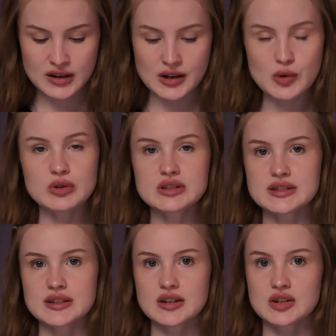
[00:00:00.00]
You will
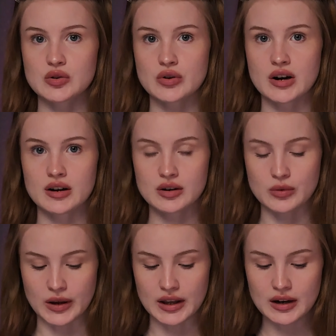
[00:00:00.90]
see your
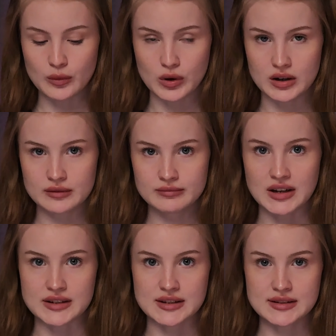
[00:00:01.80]
created one,
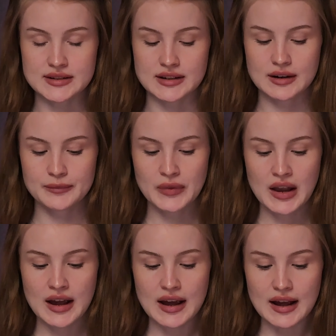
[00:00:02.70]
existing,
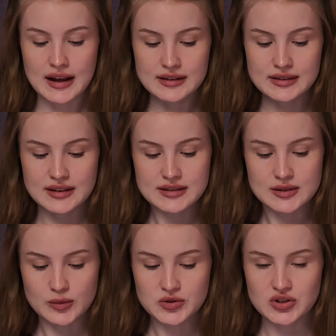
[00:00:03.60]
and
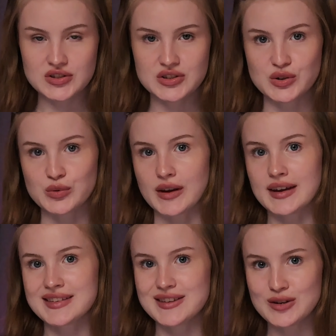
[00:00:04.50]
this option to
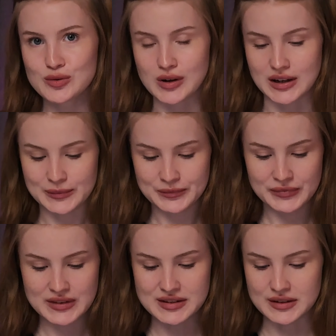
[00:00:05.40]
create new one.
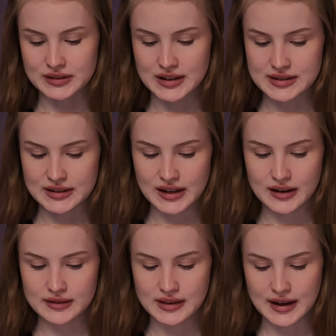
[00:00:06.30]
So let's
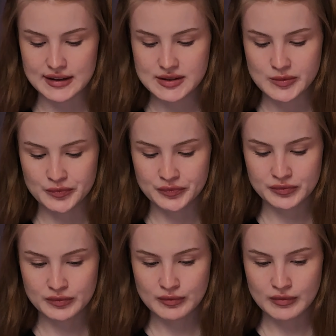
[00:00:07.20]
click on that
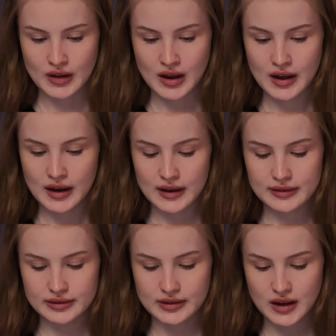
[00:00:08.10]

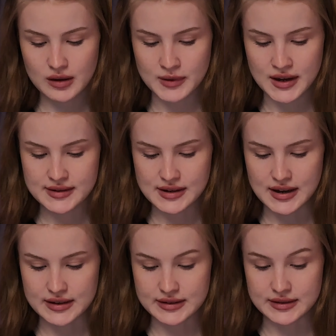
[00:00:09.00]
and name it
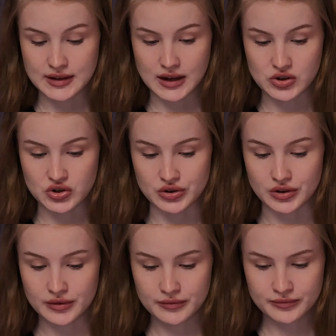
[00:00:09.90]
as
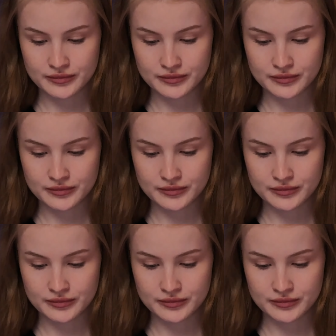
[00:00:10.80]
nature.